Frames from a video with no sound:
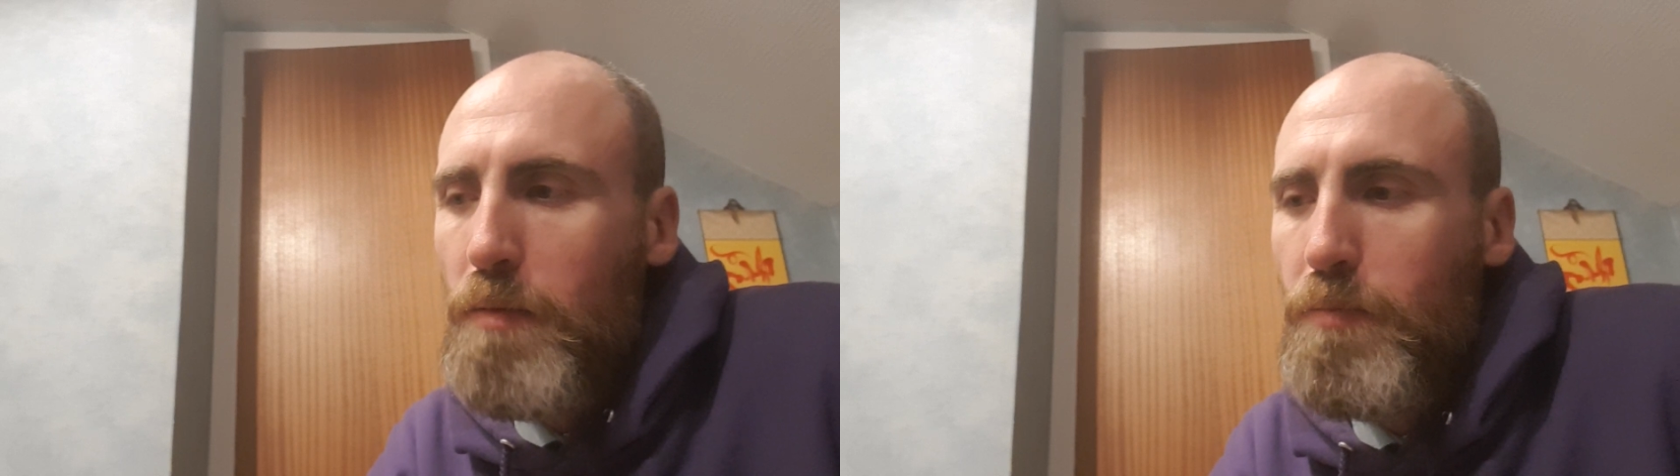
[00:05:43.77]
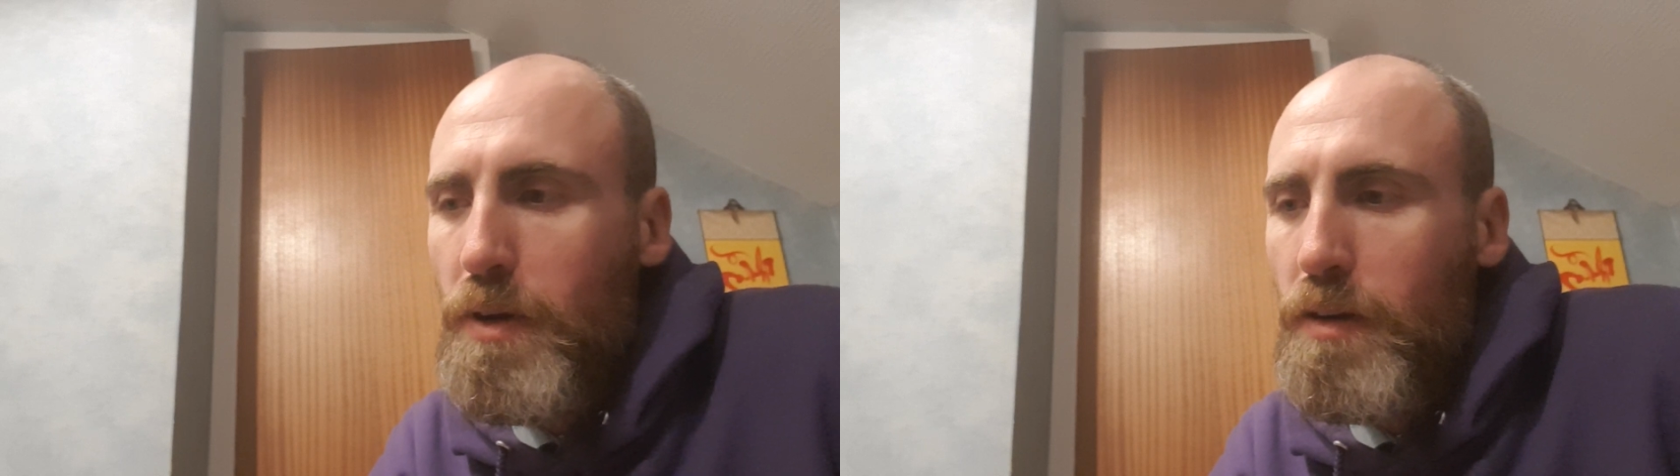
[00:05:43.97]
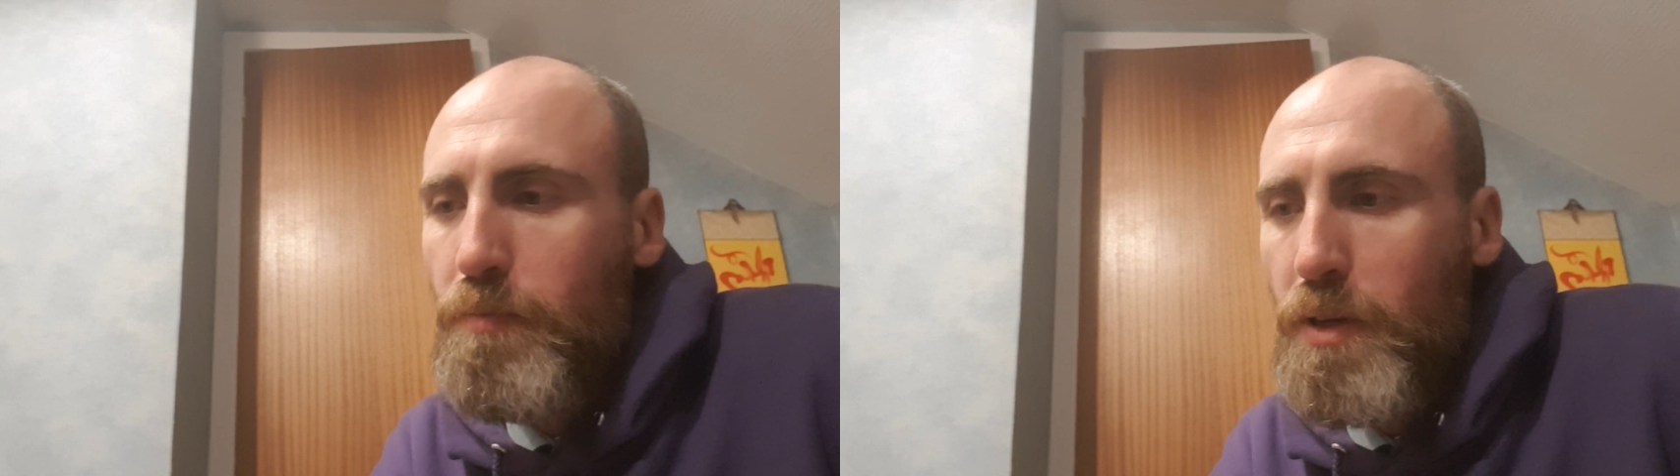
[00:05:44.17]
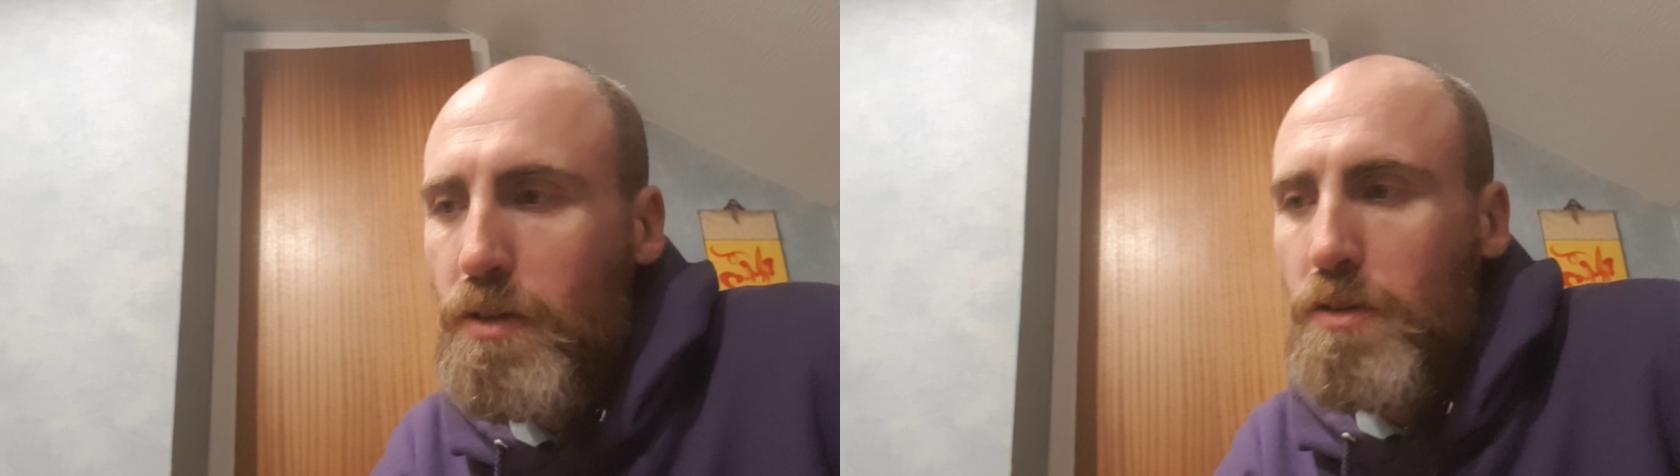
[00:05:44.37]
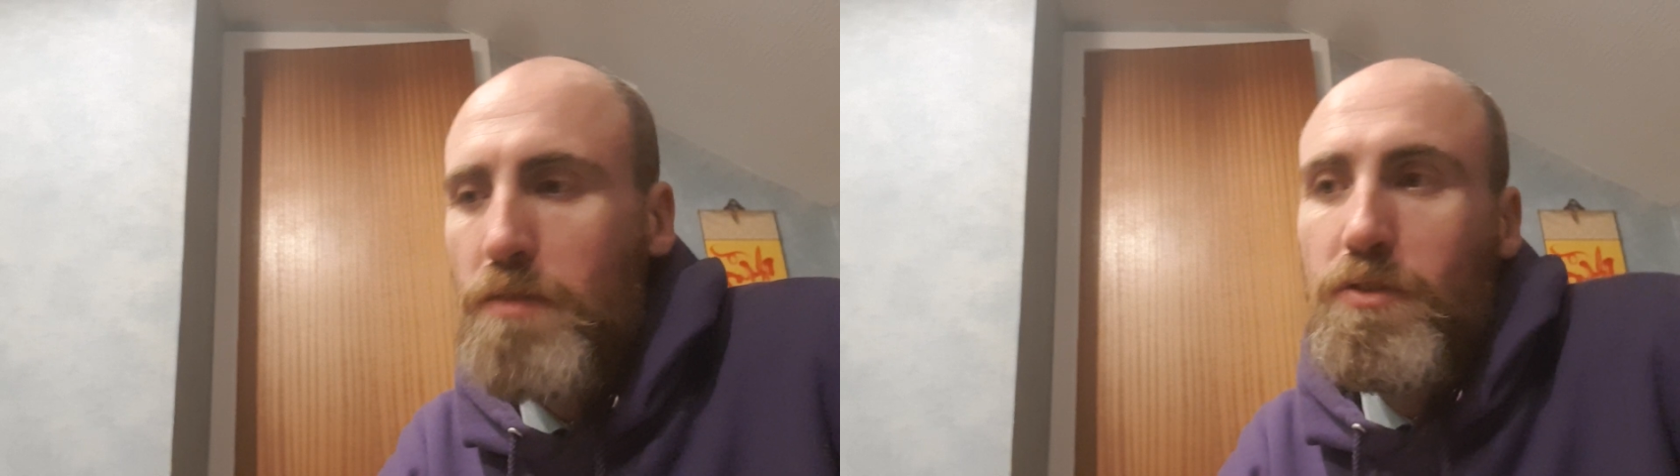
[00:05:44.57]
but
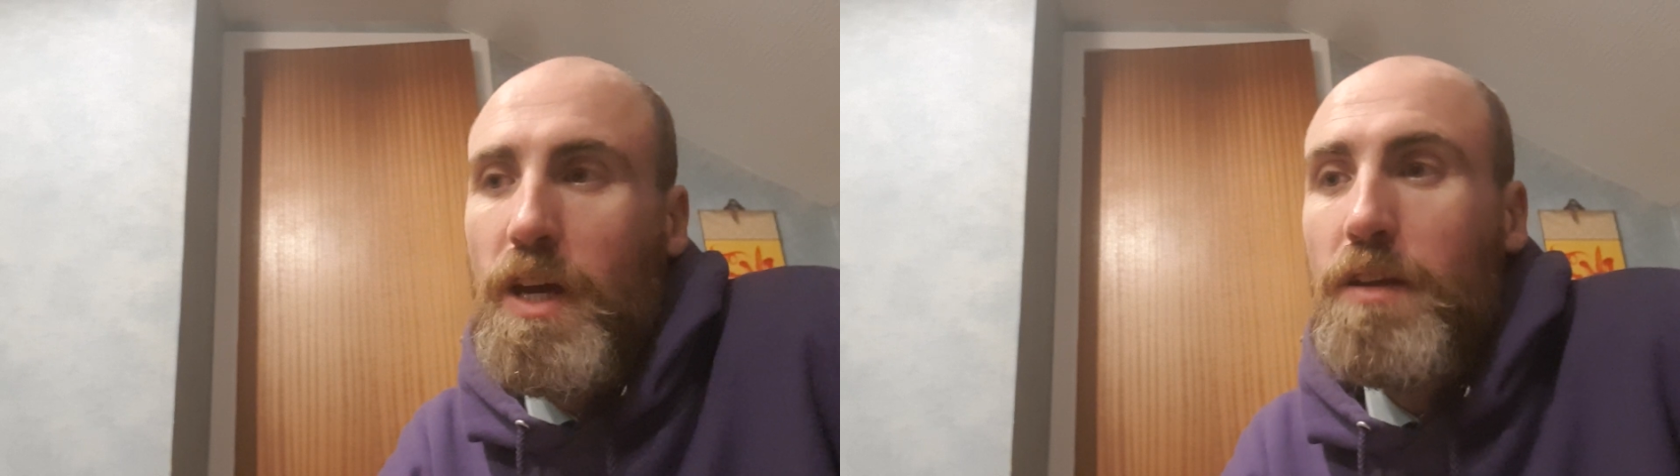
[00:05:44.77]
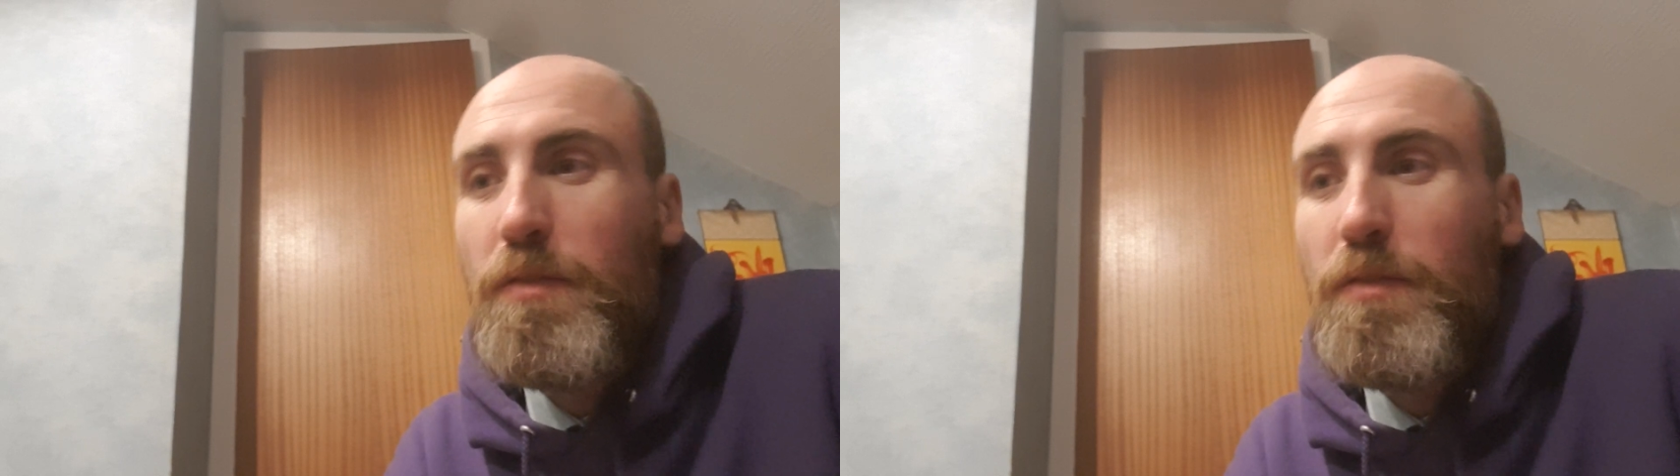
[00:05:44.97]
because of trying to